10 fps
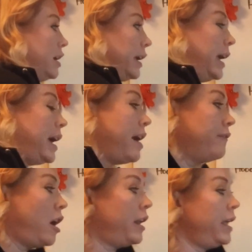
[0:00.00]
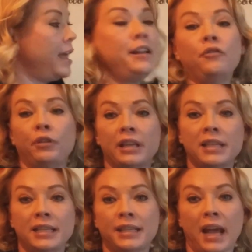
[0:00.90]
Okay, I've gone ahead and
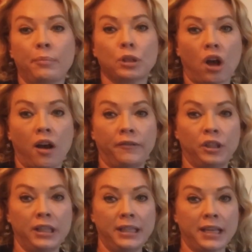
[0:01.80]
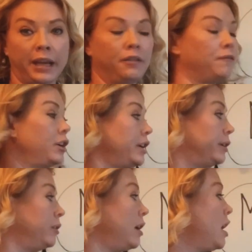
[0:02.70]
written the steps off to the side for
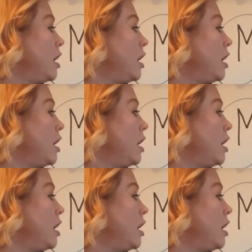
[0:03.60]
you.